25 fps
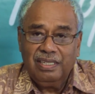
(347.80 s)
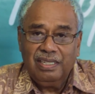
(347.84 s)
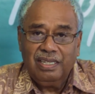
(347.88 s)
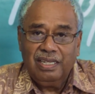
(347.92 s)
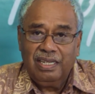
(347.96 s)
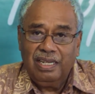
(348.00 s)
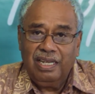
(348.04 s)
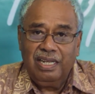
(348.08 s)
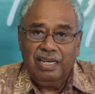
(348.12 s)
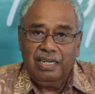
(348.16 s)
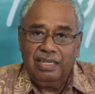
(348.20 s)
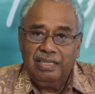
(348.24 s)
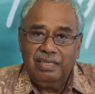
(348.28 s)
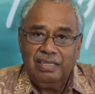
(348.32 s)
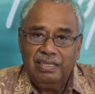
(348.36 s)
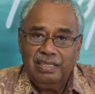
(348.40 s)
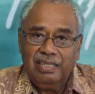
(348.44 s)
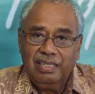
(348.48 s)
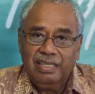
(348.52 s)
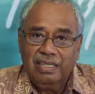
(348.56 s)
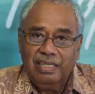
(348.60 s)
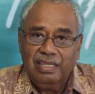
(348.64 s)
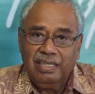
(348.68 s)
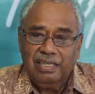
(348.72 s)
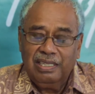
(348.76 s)
And
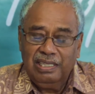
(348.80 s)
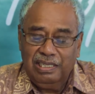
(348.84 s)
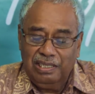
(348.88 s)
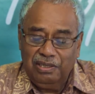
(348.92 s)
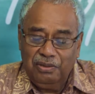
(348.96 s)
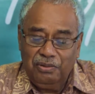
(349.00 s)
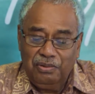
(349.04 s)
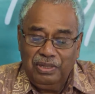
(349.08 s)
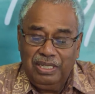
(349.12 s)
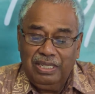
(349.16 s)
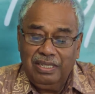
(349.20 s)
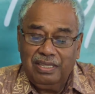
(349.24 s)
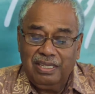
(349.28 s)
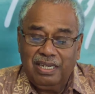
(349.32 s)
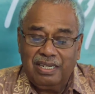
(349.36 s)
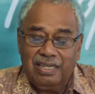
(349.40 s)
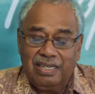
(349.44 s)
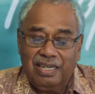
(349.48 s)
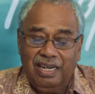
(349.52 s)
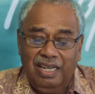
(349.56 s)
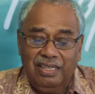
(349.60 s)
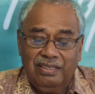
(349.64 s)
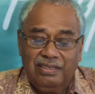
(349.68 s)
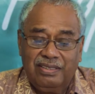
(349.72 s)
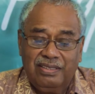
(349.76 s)
in a way, the
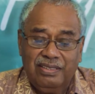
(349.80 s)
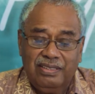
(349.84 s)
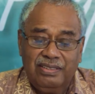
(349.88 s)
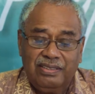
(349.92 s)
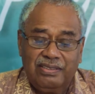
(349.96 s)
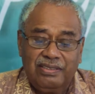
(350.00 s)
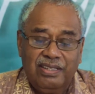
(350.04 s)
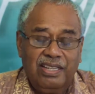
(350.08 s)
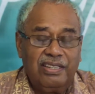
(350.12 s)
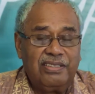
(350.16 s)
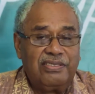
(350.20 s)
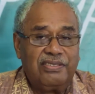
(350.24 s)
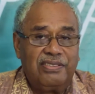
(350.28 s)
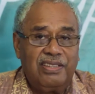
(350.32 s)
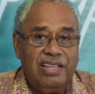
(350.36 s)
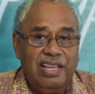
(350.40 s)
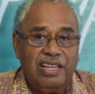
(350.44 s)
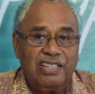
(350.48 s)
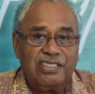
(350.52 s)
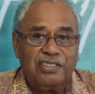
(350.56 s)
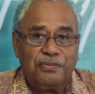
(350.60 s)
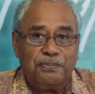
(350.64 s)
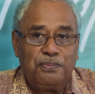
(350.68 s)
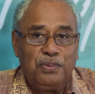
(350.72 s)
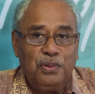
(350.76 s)
crisis has
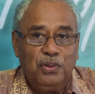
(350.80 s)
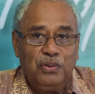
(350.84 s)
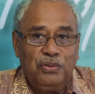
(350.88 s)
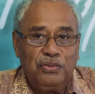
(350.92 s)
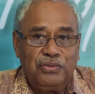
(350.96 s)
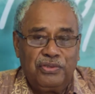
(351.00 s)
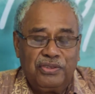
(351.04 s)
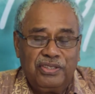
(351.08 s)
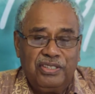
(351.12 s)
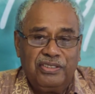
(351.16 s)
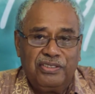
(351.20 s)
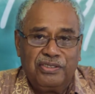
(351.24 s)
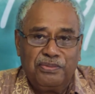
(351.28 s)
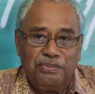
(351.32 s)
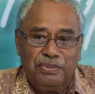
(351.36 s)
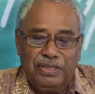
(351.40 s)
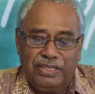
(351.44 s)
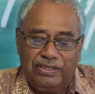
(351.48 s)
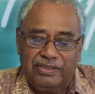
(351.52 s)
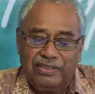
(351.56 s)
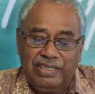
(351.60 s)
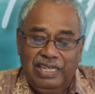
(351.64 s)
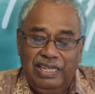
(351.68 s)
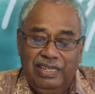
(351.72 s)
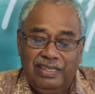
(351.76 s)
exposed these
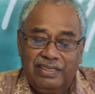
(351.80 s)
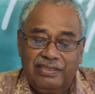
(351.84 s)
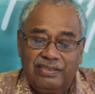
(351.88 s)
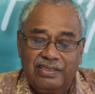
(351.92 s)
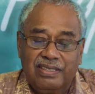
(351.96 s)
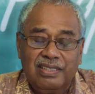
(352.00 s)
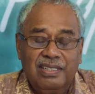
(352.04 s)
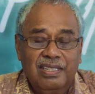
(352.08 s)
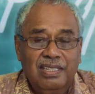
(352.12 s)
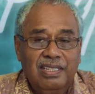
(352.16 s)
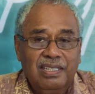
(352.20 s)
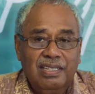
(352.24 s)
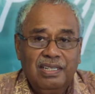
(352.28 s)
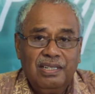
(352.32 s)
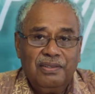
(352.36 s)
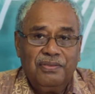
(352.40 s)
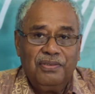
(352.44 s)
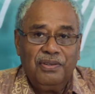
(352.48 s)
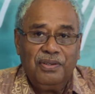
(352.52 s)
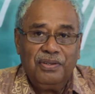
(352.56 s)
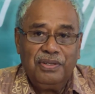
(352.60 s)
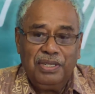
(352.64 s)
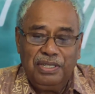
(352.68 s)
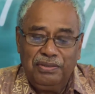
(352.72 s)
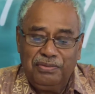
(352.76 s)
mistakes
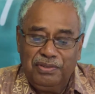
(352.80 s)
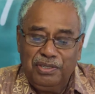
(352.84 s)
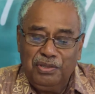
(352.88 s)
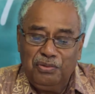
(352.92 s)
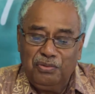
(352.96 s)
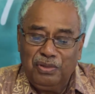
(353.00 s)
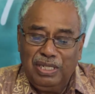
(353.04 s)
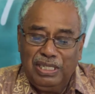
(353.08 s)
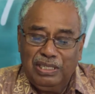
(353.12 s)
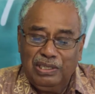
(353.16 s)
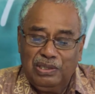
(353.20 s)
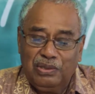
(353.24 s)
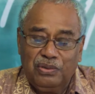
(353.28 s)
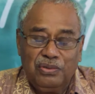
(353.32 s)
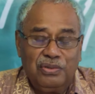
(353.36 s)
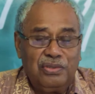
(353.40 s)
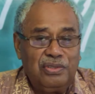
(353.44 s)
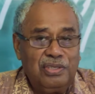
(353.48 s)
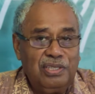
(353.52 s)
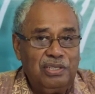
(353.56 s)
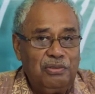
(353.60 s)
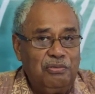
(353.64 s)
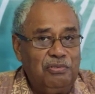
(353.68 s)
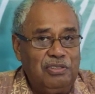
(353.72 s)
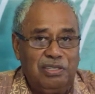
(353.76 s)
for everyone to
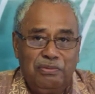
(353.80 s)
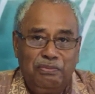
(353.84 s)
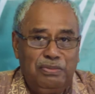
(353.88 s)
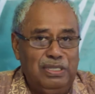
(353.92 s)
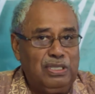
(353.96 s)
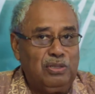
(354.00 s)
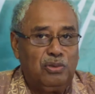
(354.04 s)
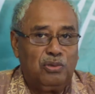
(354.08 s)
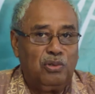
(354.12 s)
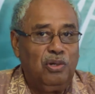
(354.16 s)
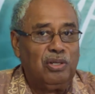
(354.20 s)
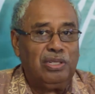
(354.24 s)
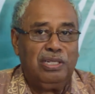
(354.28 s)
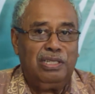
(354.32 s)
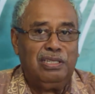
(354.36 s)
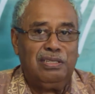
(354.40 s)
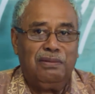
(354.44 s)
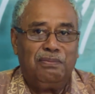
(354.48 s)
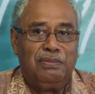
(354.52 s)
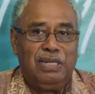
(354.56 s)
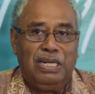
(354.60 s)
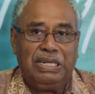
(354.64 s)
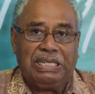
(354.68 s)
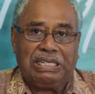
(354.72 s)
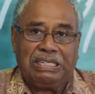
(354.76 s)
see. We've been talking
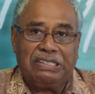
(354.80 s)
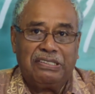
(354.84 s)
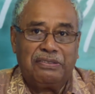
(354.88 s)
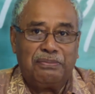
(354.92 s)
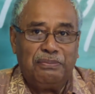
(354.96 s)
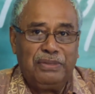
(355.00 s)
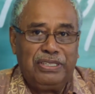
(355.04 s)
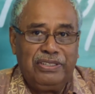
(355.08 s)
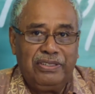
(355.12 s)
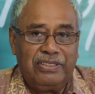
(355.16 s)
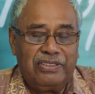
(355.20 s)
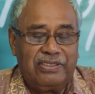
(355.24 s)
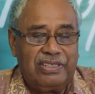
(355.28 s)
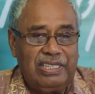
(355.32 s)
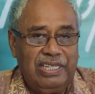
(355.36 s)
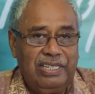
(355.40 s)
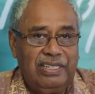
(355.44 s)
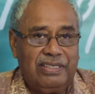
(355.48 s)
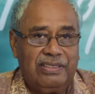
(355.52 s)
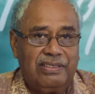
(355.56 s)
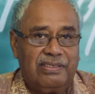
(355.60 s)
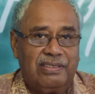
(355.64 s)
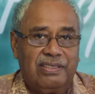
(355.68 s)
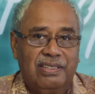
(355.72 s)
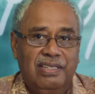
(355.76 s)
about these
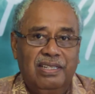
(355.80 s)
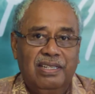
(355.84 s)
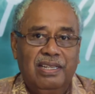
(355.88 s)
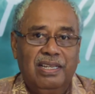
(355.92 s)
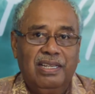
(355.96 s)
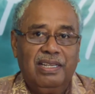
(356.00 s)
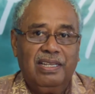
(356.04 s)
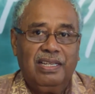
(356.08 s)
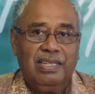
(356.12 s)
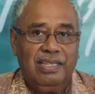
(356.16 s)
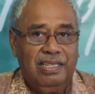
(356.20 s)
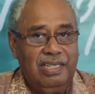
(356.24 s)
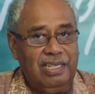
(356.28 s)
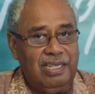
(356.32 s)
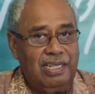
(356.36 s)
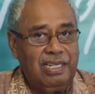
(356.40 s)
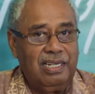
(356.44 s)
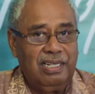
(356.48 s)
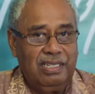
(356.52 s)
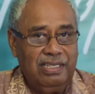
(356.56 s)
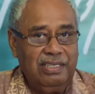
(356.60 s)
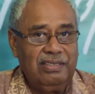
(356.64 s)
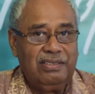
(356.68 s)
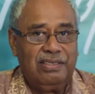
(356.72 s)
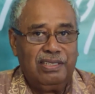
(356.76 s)
mistakes here, at
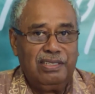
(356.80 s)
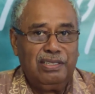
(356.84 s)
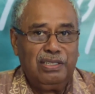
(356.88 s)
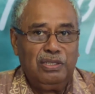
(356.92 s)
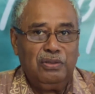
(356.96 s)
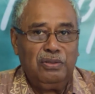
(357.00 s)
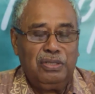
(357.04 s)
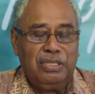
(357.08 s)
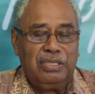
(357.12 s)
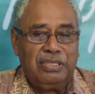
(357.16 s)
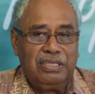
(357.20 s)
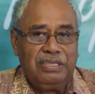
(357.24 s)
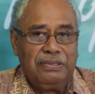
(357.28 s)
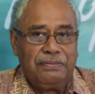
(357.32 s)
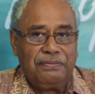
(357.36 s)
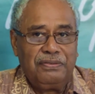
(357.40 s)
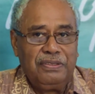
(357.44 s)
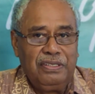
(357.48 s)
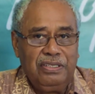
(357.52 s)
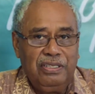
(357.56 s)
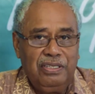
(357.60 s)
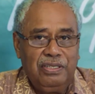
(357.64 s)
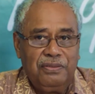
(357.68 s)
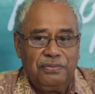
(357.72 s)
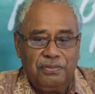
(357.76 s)
least in Unity
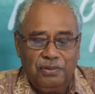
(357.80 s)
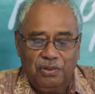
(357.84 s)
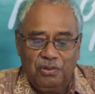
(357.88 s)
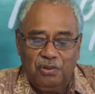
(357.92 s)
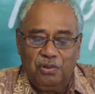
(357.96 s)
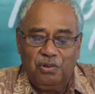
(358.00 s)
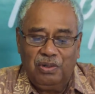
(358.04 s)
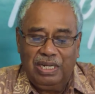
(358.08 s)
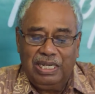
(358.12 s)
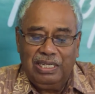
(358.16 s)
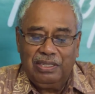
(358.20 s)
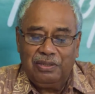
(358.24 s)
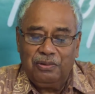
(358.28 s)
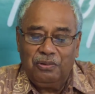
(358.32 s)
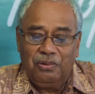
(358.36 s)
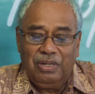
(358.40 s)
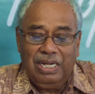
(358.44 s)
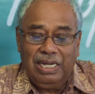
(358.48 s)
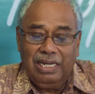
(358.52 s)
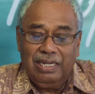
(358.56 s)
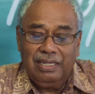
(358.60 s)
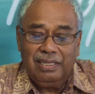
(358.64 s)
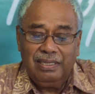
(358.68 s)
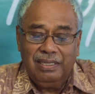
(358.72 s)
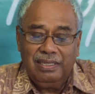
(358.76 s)
Fiji, for quite a
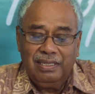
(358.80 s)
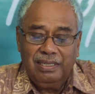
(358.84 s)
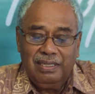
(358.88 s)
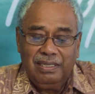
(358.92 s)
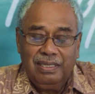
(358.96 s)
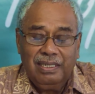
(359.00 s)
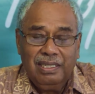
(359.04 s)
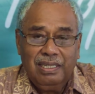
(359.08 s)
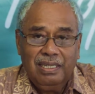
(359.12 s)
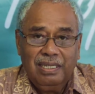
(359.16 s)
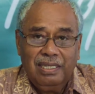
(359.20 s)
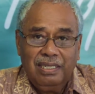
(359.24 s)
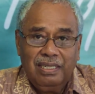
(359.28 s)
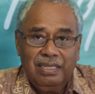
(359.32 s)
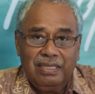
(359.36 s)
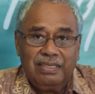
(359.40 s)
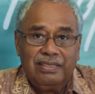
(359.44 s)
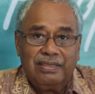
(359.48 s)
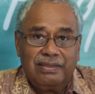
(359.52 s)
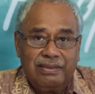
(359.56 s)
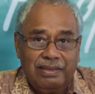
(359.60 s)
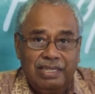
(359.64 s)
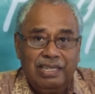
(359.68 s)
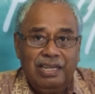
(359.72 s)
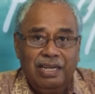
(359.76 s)
while. It's
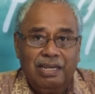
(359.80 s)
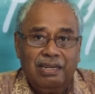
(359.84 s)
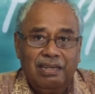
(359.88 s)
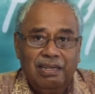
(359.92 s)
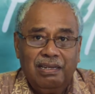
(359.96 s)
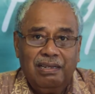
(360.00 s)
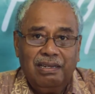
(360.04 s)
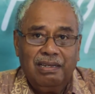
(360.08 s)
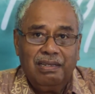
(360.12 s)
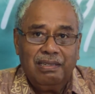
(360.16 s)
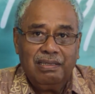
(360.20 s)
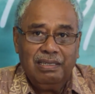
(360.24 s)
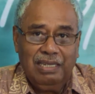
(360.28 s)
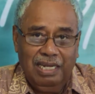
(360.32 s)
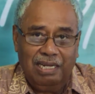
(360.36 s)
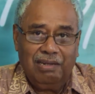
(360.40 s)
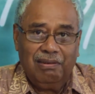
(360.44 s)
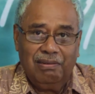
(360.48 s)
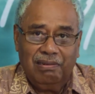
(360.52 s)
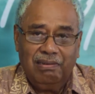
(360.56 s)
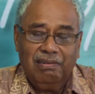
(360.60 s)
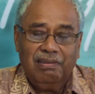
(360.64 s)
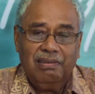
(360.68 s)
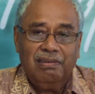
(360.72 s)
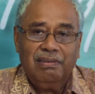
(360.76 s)
there now.
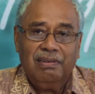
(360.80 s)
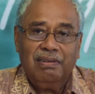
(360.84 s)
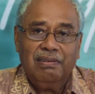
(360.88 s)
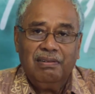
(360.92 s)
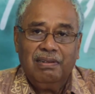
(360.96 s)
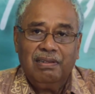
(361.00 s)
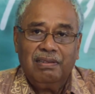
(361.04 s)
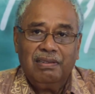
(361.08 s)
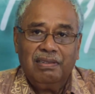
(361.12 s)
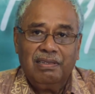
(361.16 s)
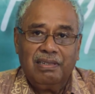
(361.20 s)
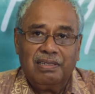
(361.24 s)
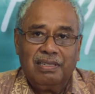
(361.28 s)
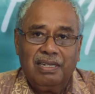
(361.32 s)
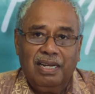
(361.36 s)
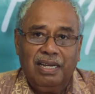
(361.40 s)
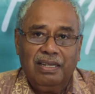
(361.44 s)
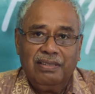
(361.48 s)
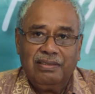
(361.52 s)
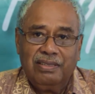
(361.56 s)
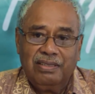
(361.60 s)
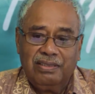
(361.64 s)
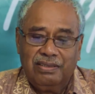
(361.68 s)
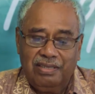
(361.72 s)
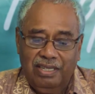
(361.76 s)
The
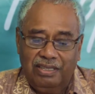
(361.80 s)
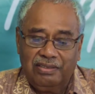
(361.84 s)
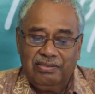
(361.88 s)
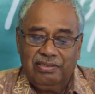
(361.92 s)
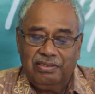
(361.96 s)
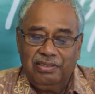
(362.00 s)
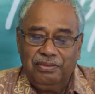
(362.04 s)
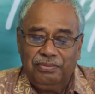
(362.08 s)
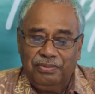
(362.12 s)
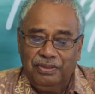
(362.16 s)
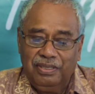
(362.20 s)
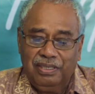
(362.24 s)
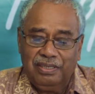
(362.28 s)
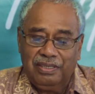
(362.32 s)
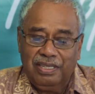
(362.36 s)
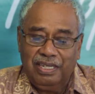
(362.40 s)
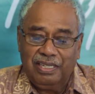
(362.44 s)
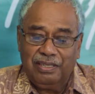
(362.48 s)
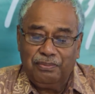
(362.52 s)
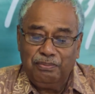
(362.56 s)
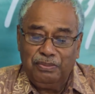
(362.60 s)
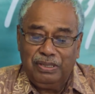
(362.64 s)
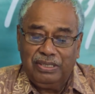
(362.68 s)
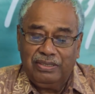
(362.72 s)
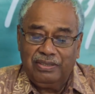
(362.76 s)
crisis has revealed that
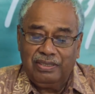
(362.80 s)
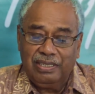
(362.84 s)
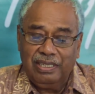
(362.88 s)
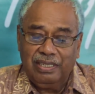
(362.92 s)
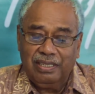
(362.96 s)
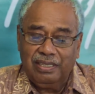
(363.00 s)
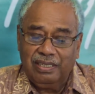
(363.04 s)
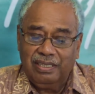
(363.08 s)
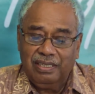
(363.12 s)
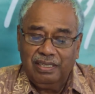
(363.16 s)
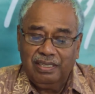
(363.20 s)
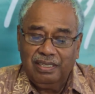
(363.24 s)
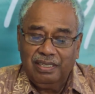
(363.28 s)
mistake.